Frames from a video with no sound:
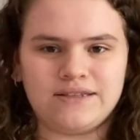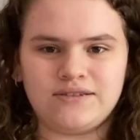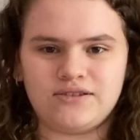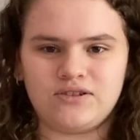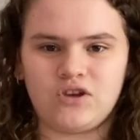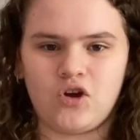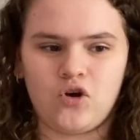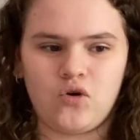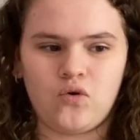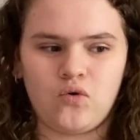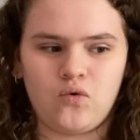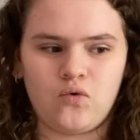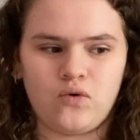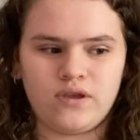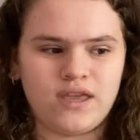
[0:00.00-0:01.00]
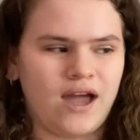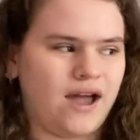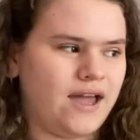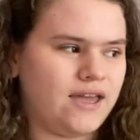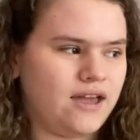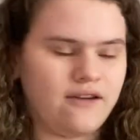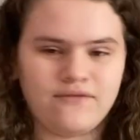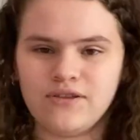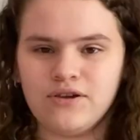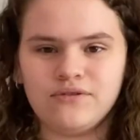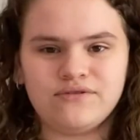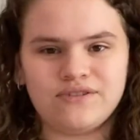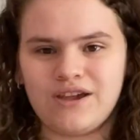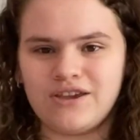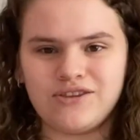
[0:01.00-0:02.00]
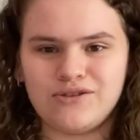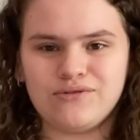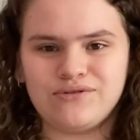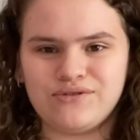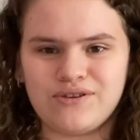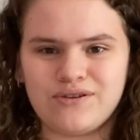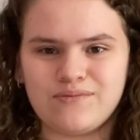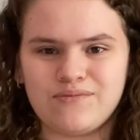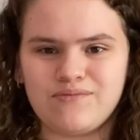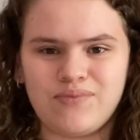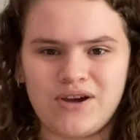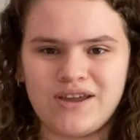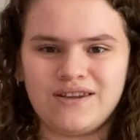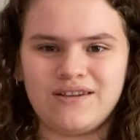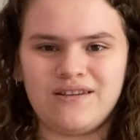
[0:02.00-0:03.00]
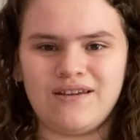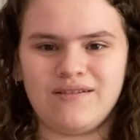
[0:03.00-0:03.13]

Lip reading: So yeah, I have those, I use them, but